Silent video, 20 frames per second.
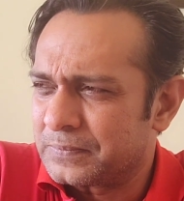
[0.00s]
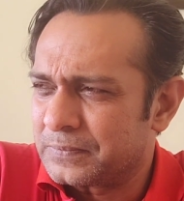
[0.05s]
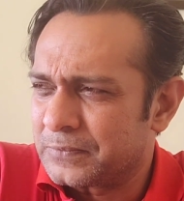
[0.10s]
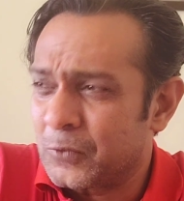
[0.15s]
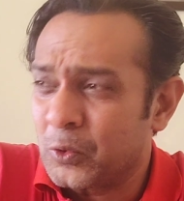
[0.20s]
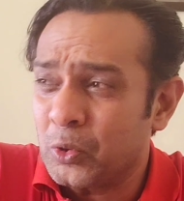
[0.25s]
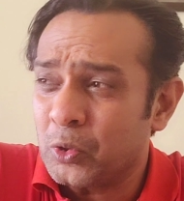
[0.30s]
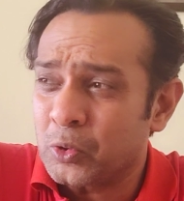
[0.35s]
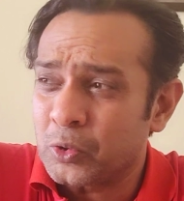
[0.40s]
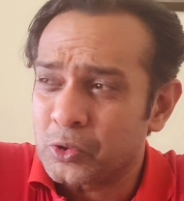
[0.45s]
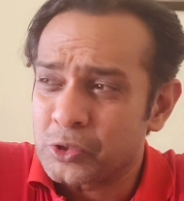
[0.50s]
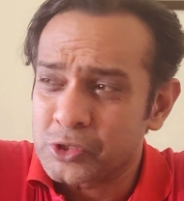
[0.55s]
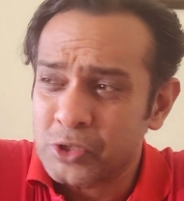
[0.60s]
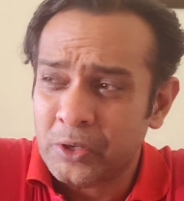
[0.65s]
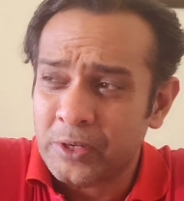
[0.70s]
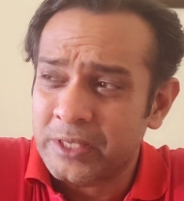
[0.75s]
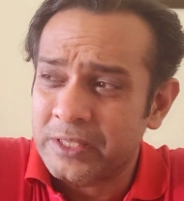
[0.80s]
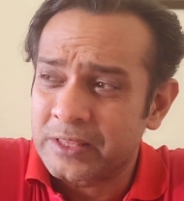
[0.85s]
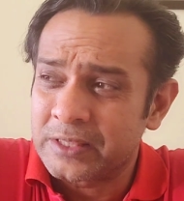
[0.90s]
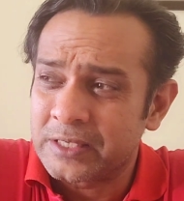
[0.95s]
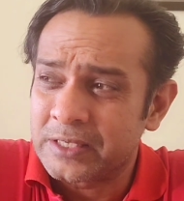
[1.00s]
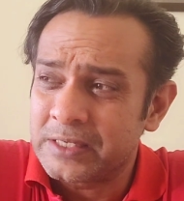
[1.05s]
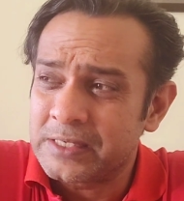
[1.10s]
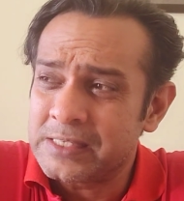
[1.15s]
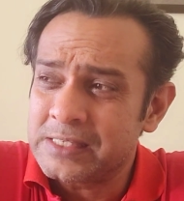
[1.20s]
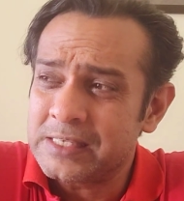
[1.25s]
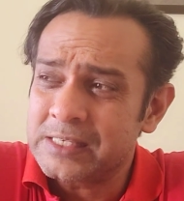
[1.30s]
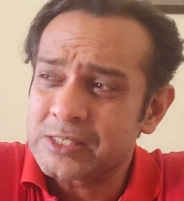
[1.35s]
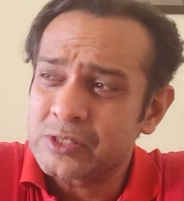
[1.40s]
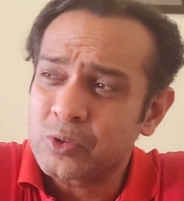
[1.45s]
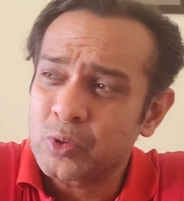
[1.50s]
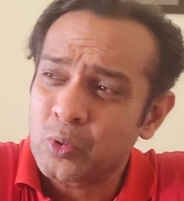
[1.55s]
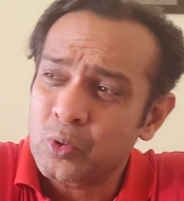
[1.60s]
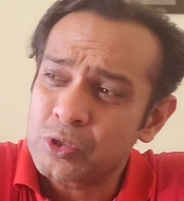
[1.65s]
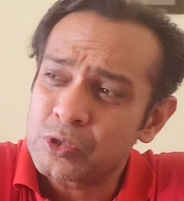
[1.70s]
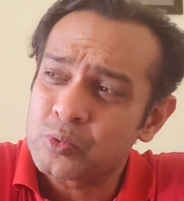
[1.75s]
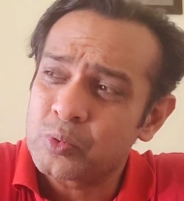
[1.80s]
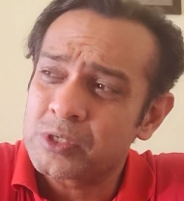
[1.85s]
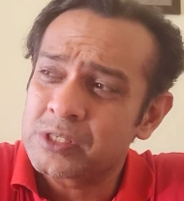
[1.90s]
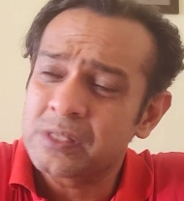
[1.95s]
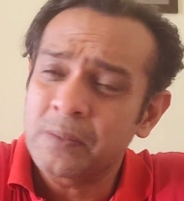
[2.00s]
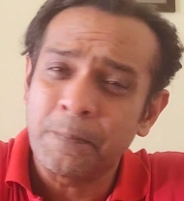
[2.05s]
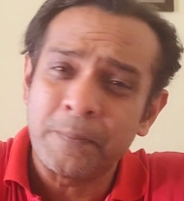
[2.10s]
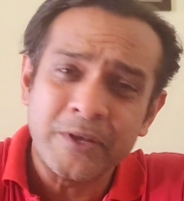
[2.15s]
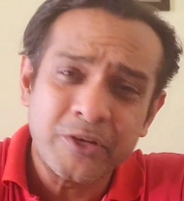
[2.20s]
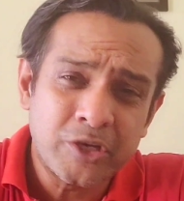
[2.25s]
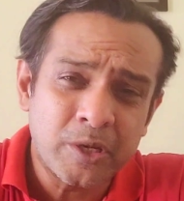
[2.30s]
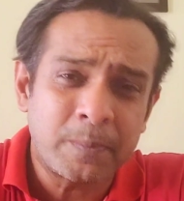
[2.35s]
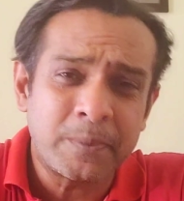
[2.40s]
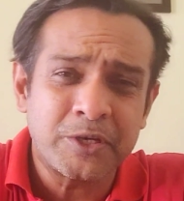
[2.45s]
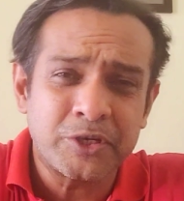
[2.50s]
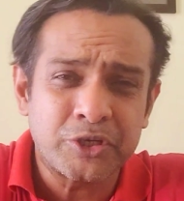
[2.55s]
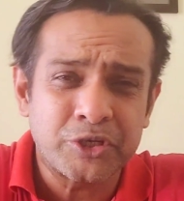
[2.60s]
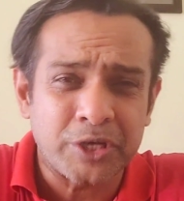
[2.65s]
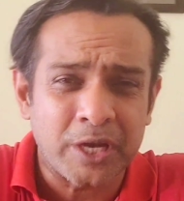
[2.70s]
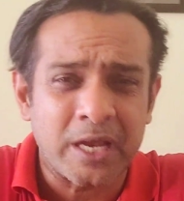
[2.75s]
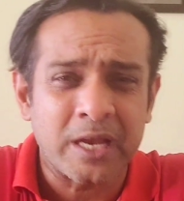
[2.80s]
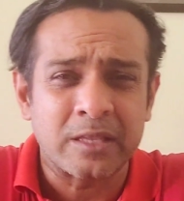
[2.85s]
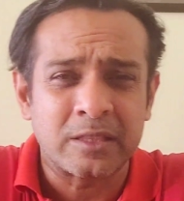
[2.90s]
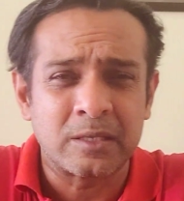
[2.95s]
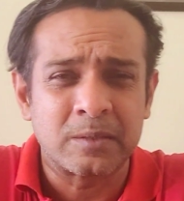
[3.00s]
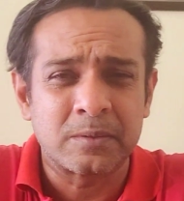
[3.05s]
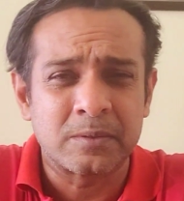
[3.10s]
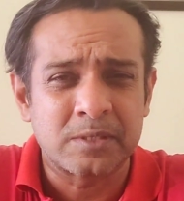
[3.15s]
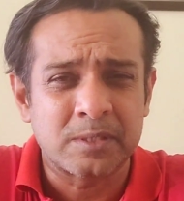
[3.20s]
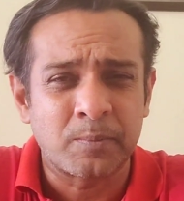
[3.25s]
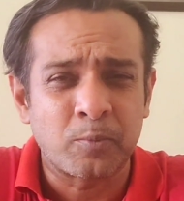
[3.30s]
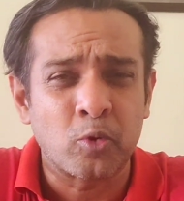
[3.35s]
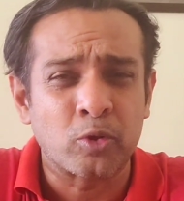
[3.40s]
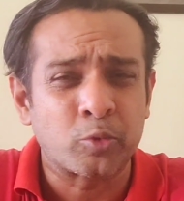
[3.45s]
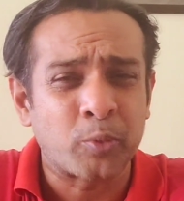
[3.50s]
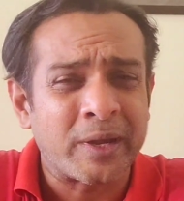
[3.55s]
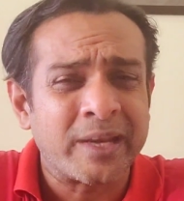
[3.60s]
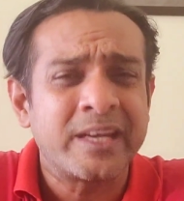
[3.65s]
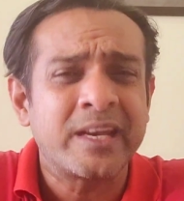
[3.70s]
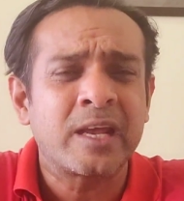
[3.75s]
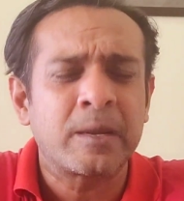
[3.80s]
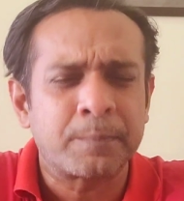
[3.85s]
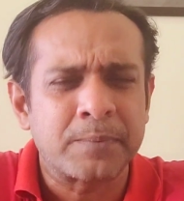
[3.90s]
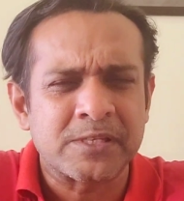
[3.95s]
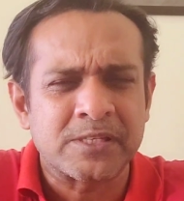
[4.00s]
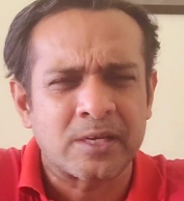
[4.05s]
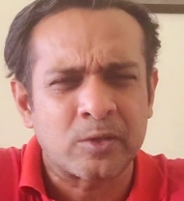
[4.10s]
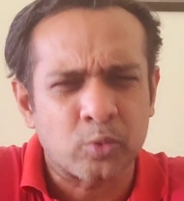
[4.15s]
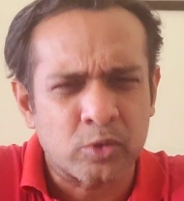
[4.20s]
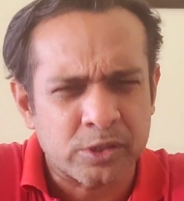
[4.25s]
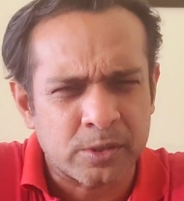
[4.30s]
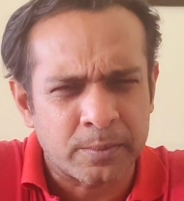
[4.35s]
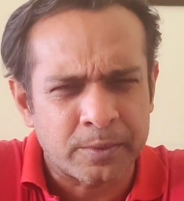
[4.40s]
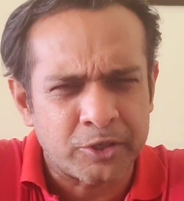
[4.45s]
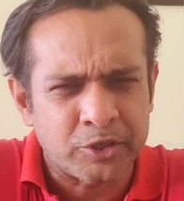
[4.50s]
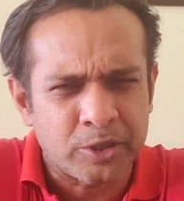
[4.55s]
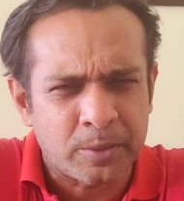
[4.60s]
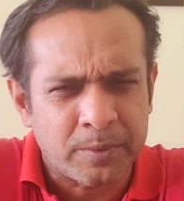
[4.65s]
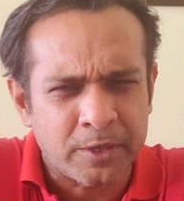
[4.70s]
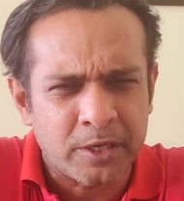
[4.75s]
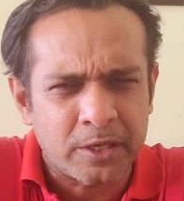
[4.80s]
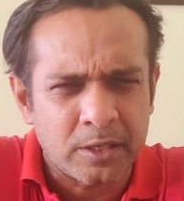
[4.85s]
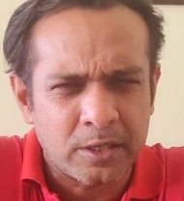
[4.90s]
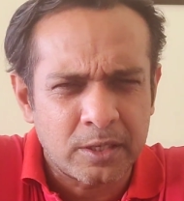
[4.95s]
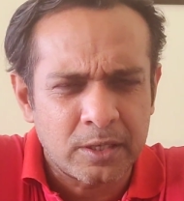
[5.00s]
no, sorry. 36 crores was the BJP share, the support. 29% was the BJP